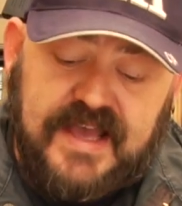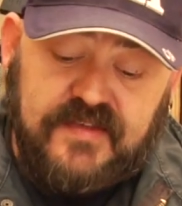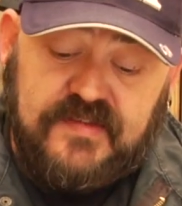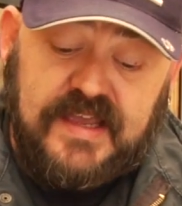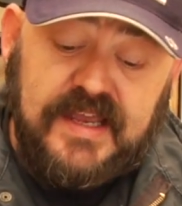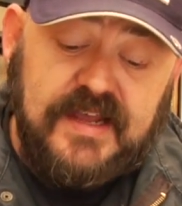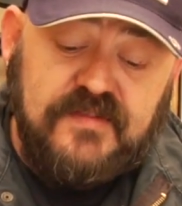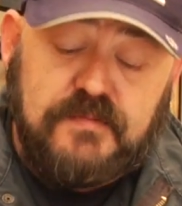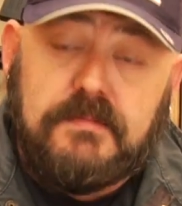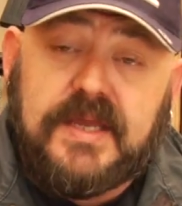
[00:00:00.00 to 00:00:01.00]
in
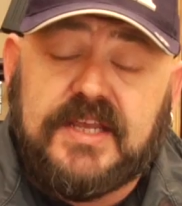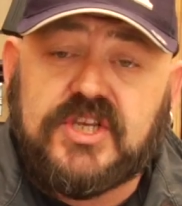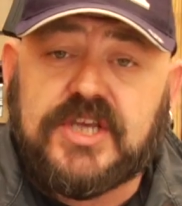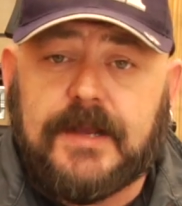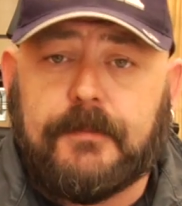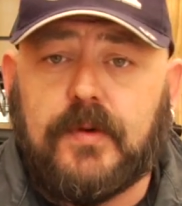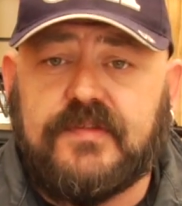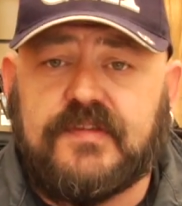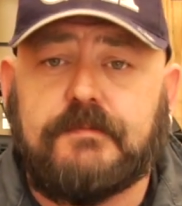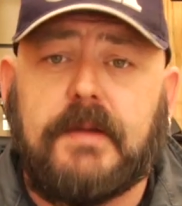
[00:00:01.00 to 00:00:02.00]
as many
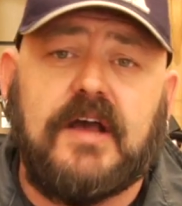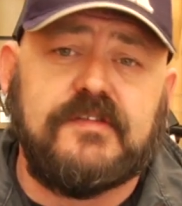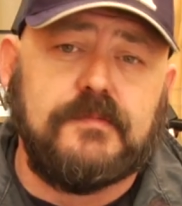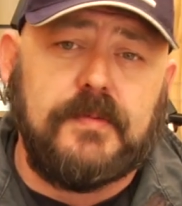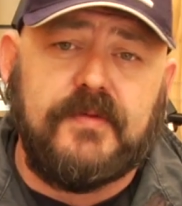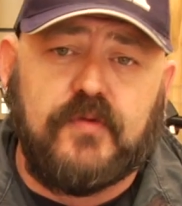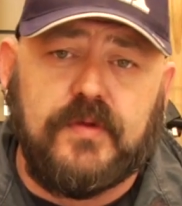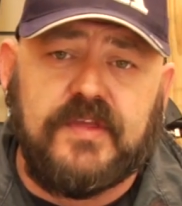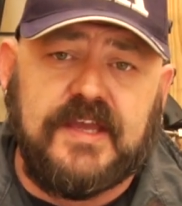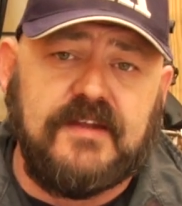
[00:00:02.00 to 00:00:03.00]
checkpoints as possible before
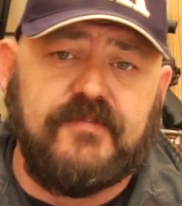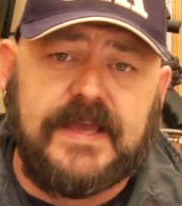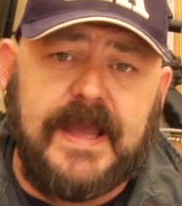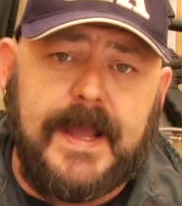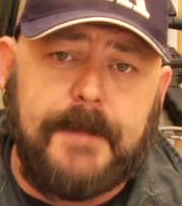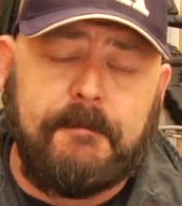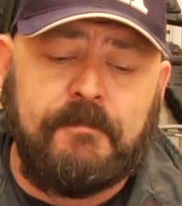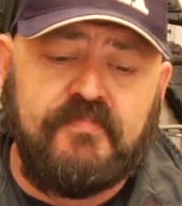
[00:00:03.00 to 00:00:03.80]
the end of the game.